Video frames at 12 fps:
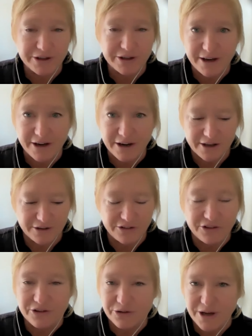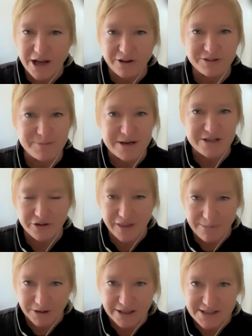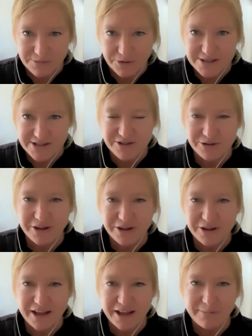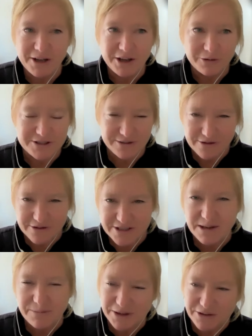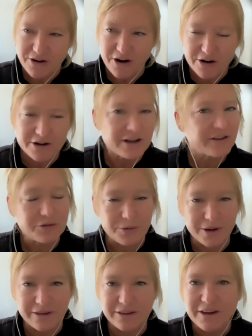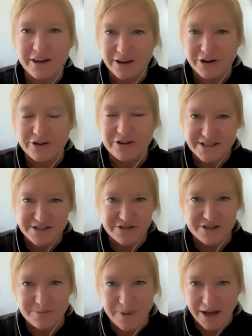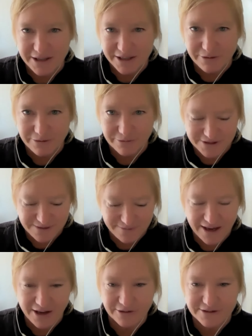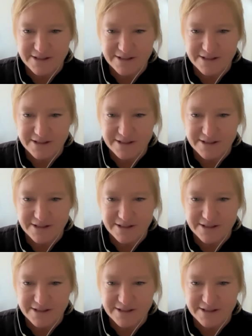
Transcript: there knew how special that place was to them, which of course had been tarnished when her sister's body was found.